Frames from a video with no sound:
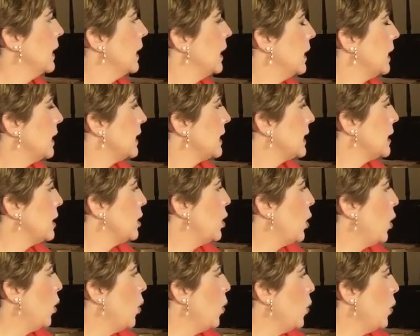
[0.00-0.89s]

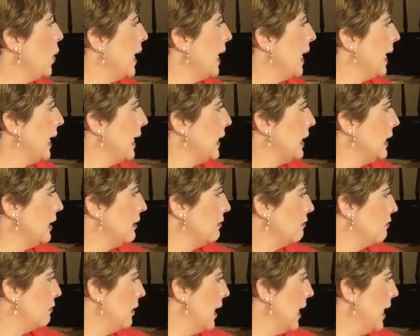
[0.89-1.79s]
snow, hail, and
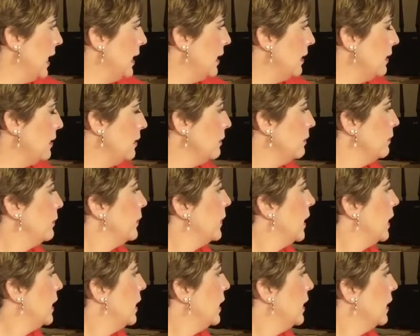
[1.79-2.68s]
rain,
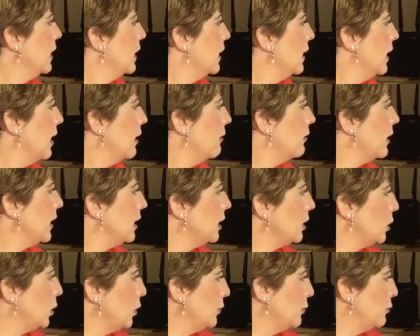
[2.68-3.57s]
currents
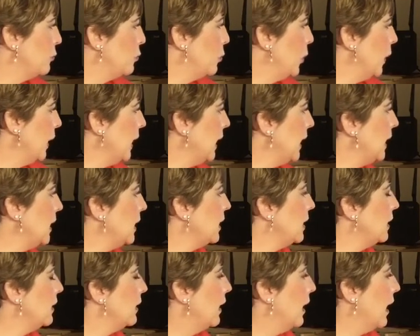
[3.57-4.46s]
of wind,
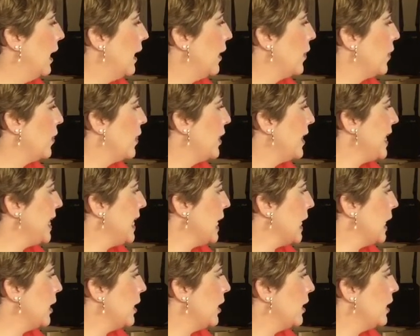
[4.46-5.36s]
and the
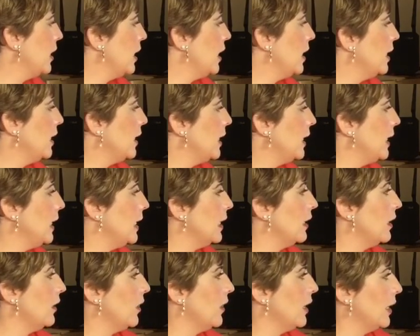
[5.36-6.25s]
air
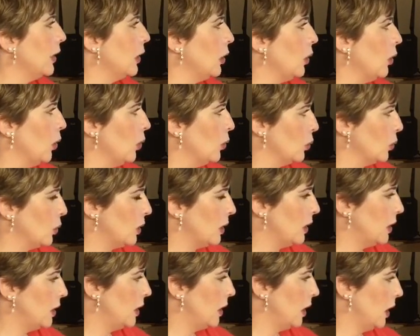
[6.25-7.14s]
near the
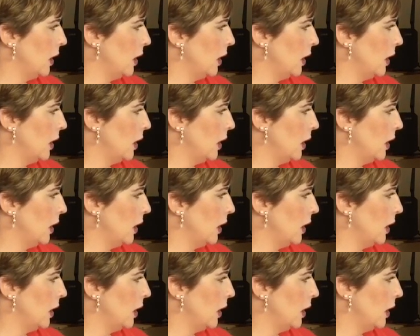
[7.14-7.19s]
coast.